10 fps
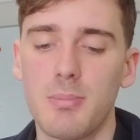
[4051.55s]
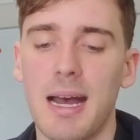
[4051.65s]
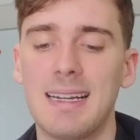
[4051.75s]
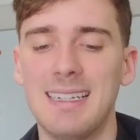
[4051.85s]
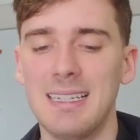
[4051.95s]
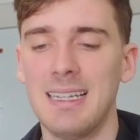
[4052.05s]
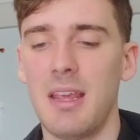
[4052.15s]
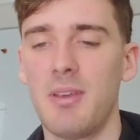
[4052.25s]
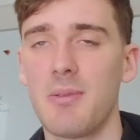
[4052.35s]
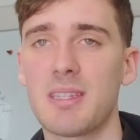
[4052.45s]
Yep. But
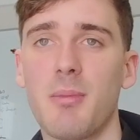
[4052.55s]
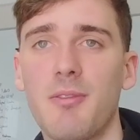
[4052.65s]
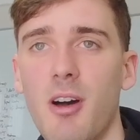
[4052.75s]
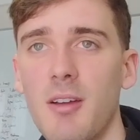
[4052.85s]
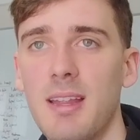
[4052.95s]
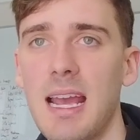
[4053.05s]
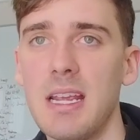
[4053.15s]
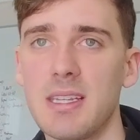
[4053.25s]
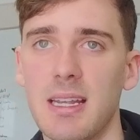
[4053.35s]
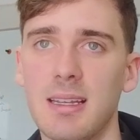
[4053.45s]
if you give someone 5
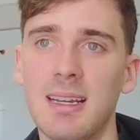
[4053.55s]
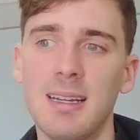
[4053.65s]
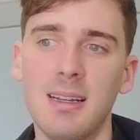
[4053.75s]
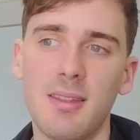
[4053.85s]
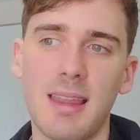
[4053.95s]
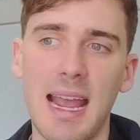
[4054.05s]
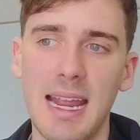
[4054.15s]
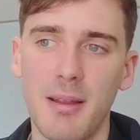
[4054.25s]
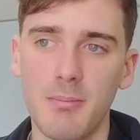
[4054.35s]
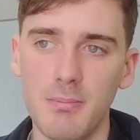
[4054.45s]
days and
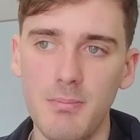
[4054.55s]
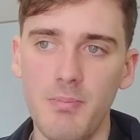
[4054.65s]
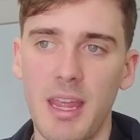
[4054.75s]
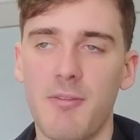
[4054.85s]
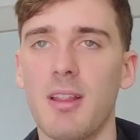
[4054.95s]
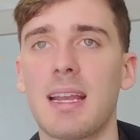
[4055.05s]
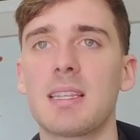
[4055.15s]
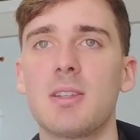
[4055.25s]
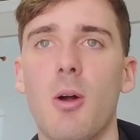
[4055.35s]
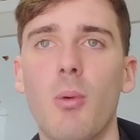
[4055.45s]
they feel like
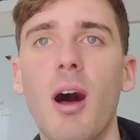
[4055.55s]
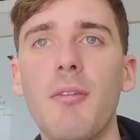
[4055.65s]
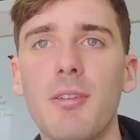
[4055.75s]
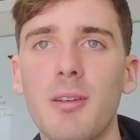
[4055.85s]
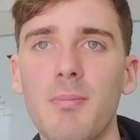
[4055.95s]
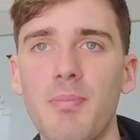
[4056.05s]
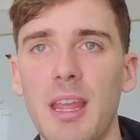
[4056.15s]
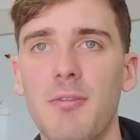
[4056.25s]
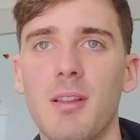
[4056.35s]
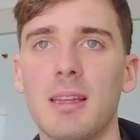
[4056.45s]
it's not right for them,
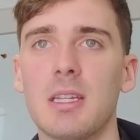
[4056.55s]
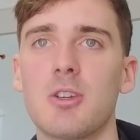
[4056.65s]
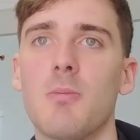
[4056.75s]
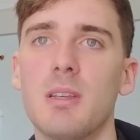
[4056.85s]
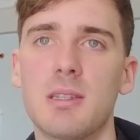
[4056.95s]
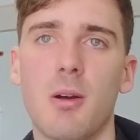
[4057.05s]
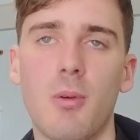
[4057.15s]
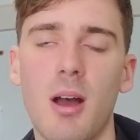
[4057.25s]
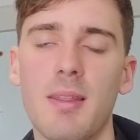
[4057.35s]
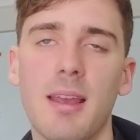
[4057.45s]
they feel like the job is not
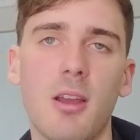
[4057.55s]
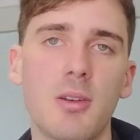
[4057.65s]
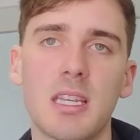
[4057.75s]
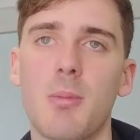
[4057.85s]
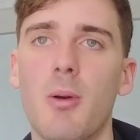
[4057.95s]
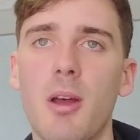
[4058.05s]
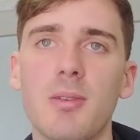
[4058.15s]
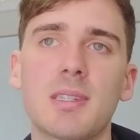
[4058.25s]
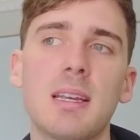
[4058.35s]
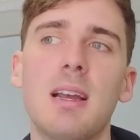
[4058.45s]
right and they go somewhere else,